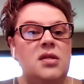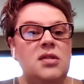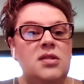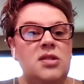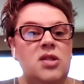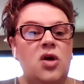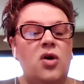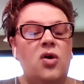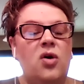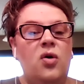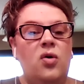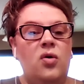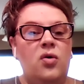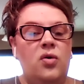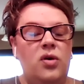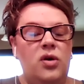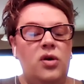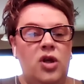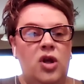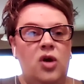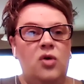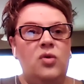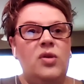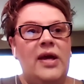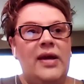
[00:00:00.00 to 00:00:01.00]
So,
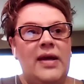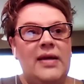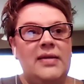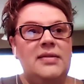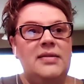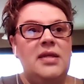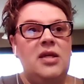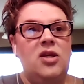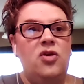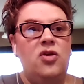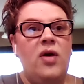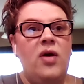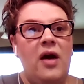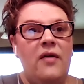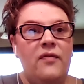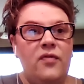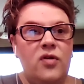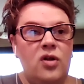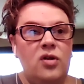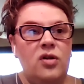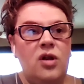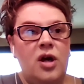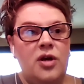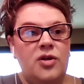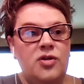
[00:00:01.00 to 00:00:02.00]
like I say, you have
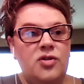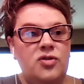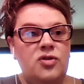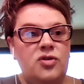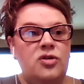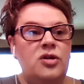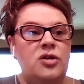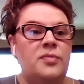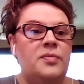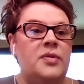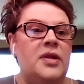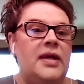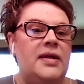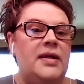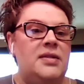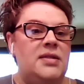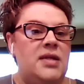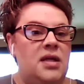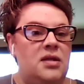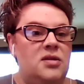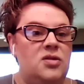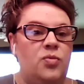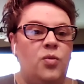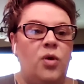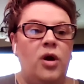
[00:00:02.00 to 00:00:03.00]
colostrum like
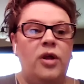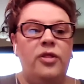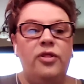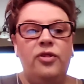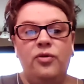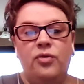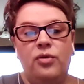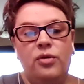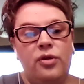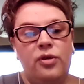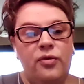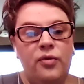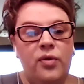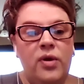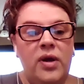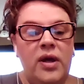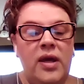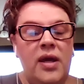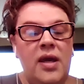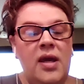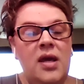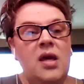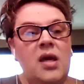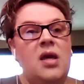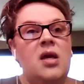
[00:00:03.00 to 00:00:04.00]
days 1 through
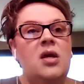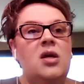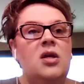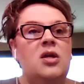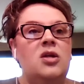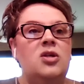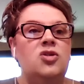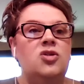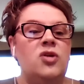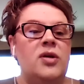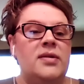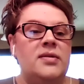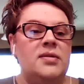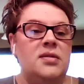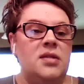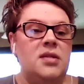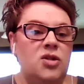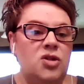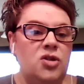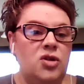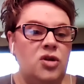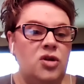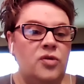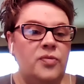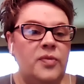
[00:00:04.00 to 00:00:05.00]
3.
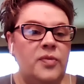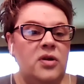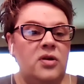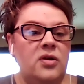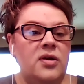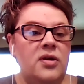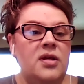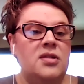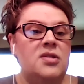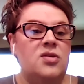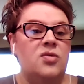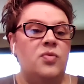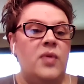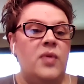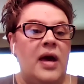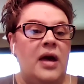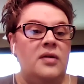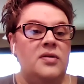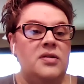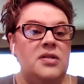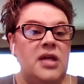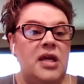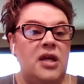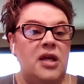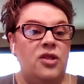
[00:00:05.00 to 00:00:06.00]
Transitional milk is around
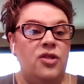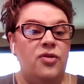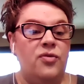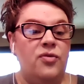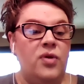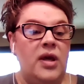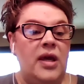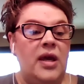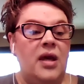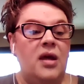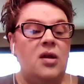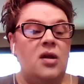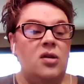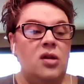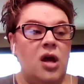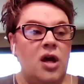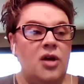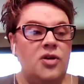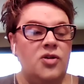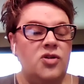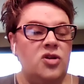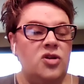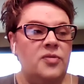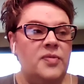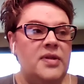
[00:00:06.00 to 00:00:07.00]
day 3.
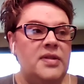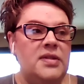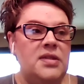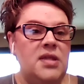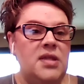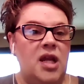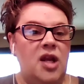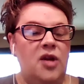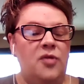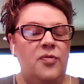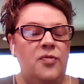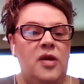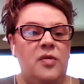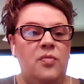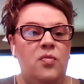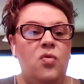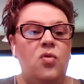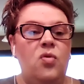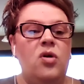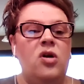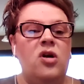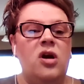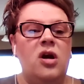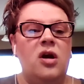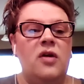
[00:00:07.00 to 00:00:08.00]
Colostrum is going to be
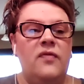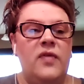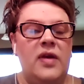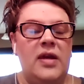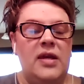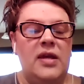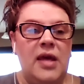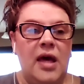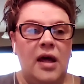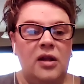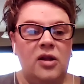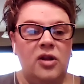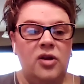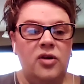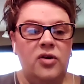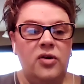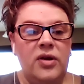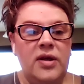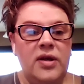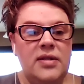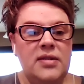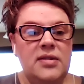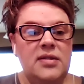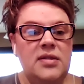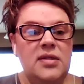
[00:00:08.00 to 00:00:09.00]
more of a yellow
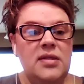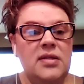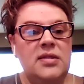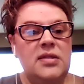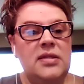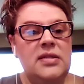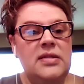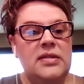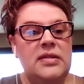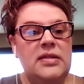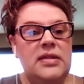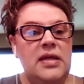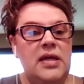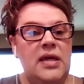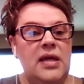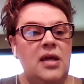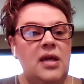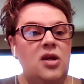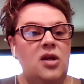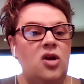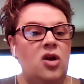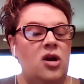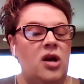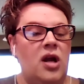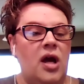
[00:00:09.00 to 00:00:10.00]
consistency.
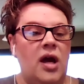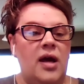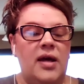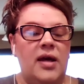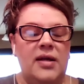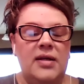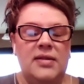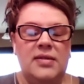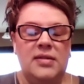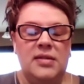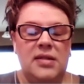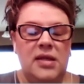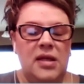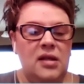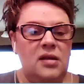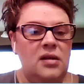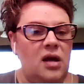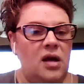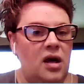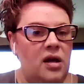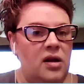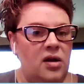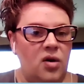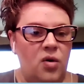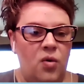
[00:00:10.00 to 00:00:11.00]
You're not going to see a
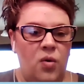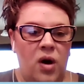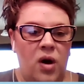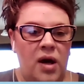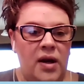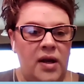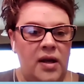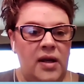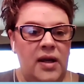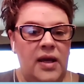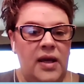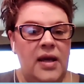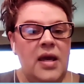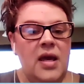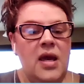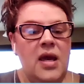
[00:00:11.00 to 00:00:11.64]
lot of quantity.